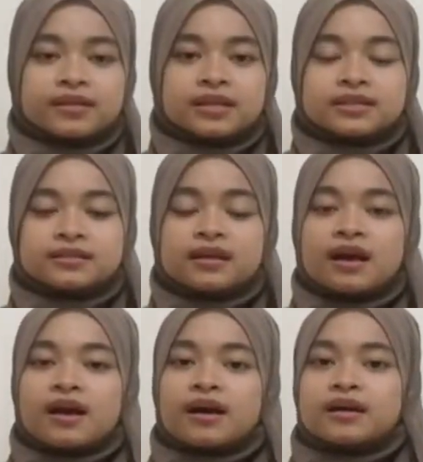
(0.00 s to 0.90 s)
the
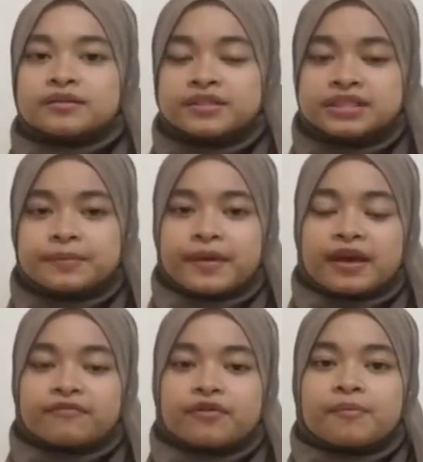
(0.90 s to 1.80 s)

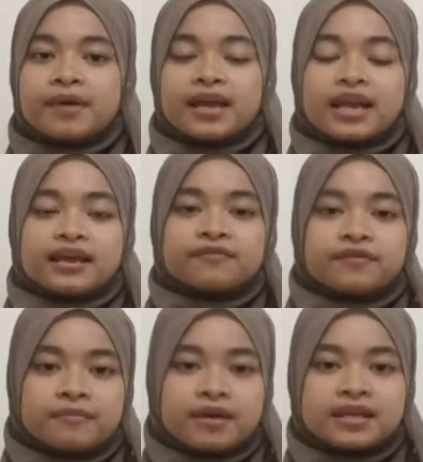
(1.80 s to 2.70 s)
Cgpa for male and
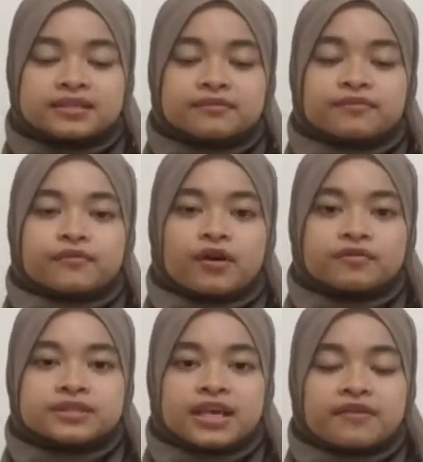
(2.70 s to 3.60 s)
females
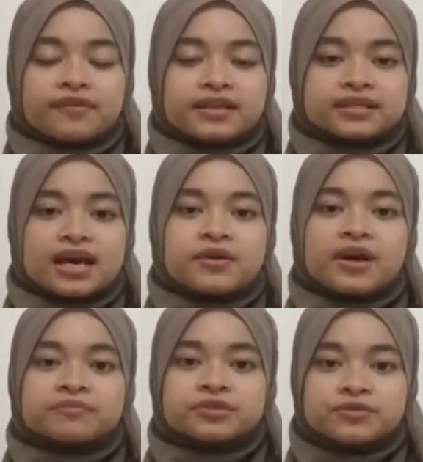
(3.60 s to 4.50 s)
of Cfs
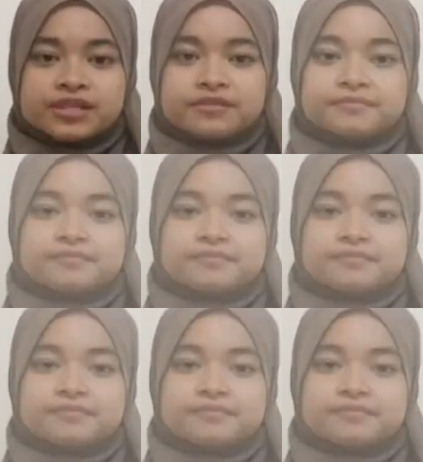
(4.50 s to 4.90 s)
Iium student.